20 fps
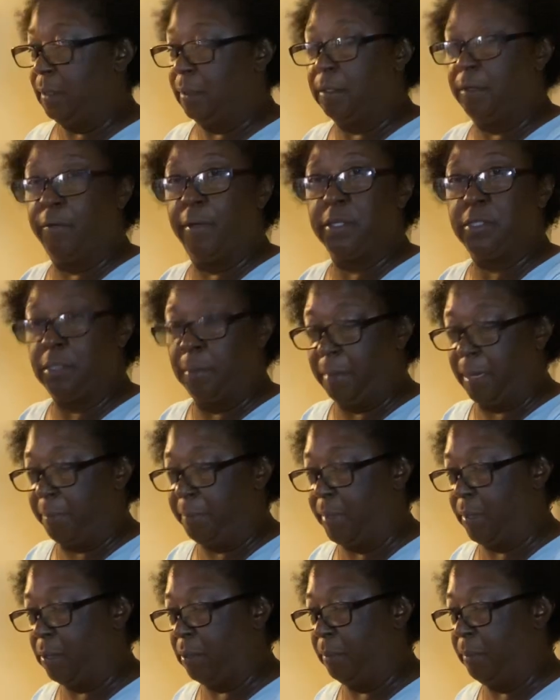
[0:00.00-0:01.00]
the rest of my
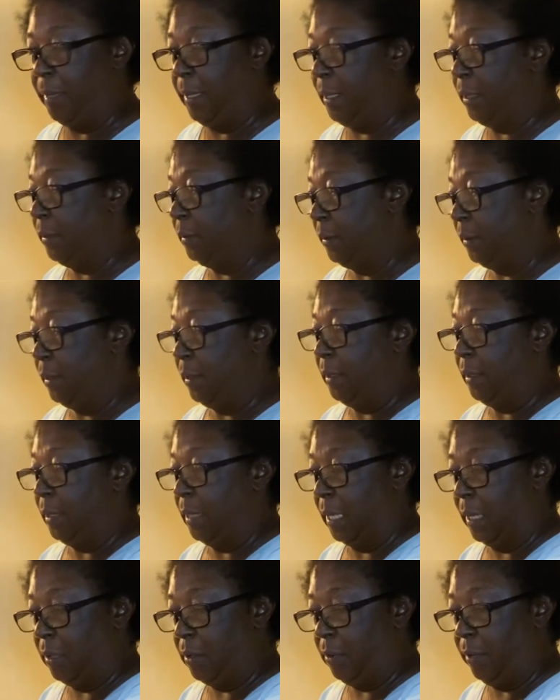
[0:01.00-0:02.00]
pickle meat
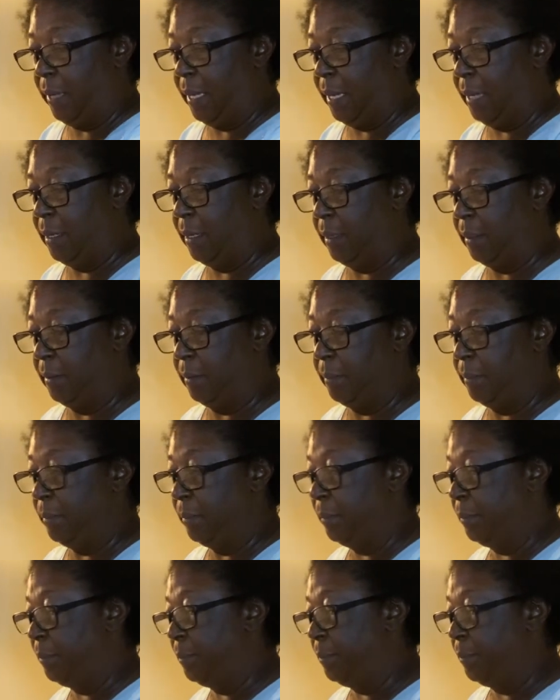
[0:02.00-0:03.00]
and go ahead and
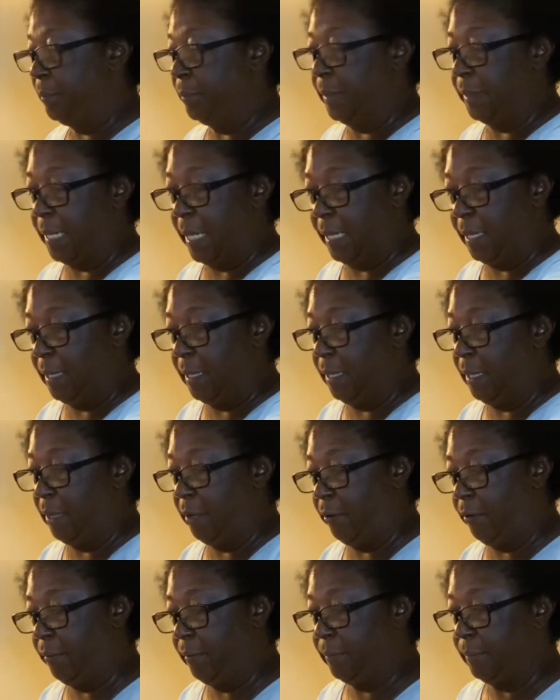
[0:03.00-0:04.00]
put that in here.